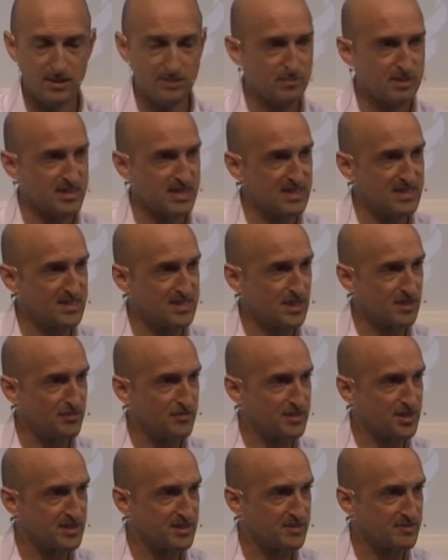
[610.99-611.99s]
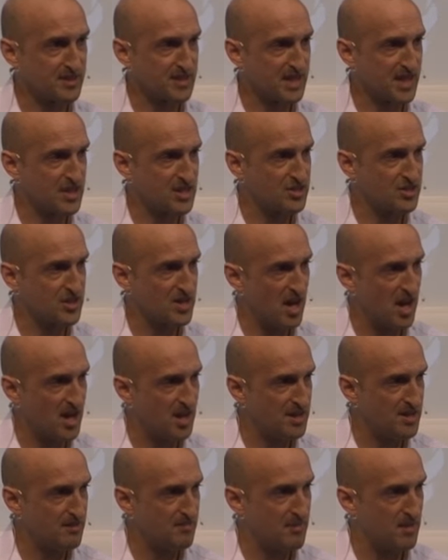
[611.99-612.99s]
But that self-justification
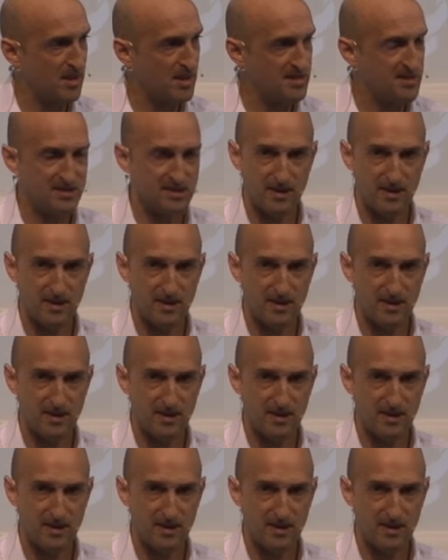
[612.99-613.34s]
undermines